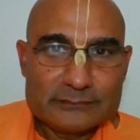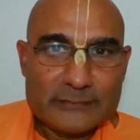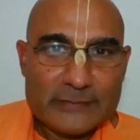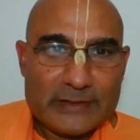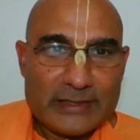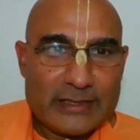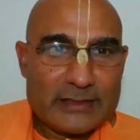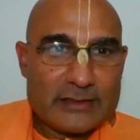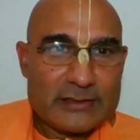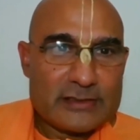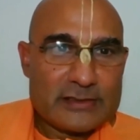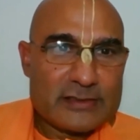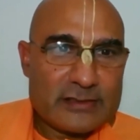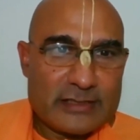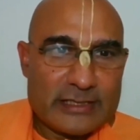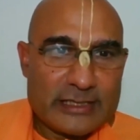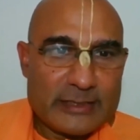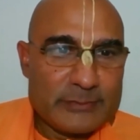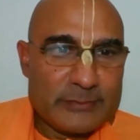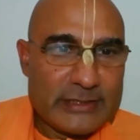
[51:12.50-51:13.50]
can
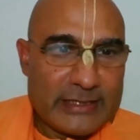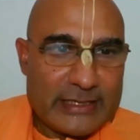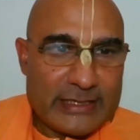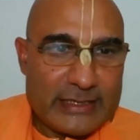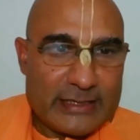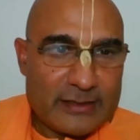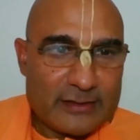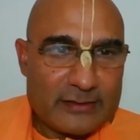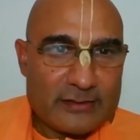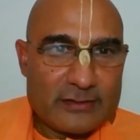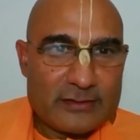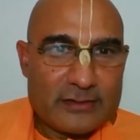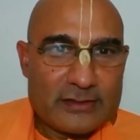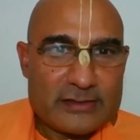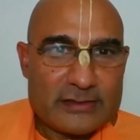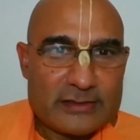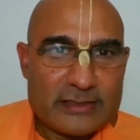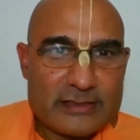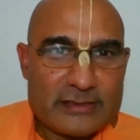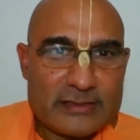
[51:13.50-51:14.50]
describe the
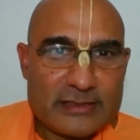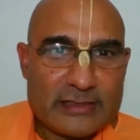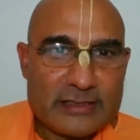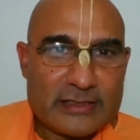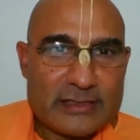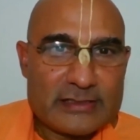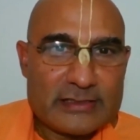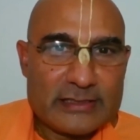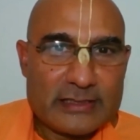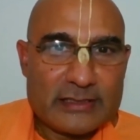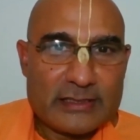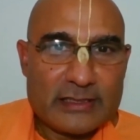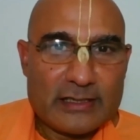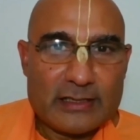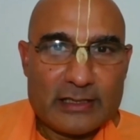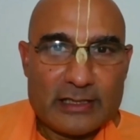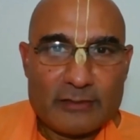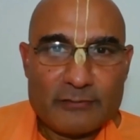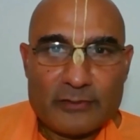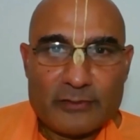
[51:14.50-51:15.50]
characteristics and ecstatic
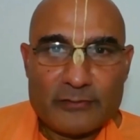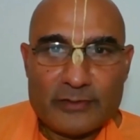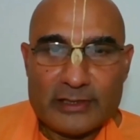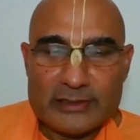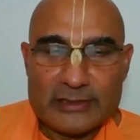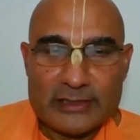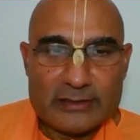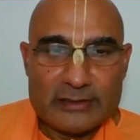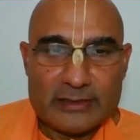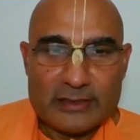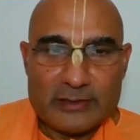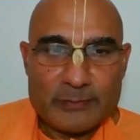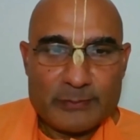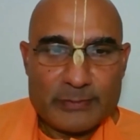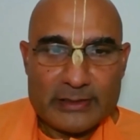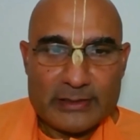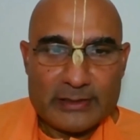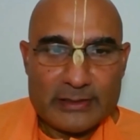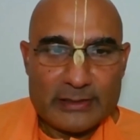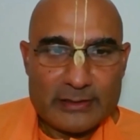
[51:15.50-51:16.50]
love of Gadadhara
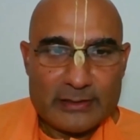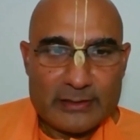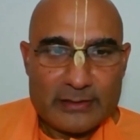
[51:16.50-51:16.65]
Pandit.